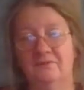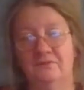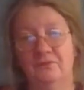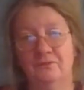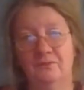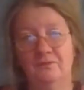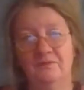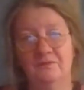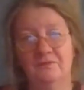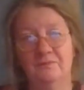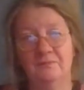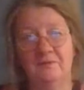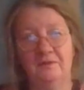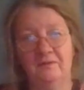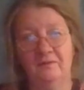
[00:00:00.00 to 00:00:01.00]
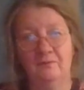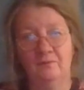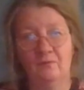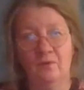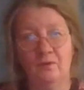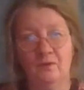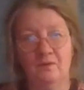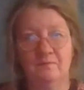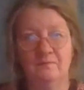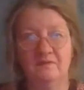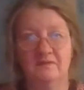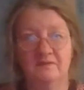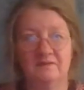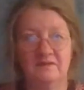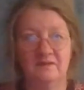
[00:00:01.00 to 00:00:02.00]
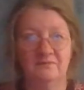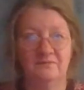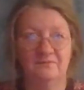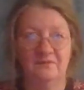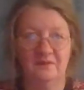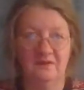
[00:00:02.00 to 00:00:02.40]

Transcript: do you want to be warm and save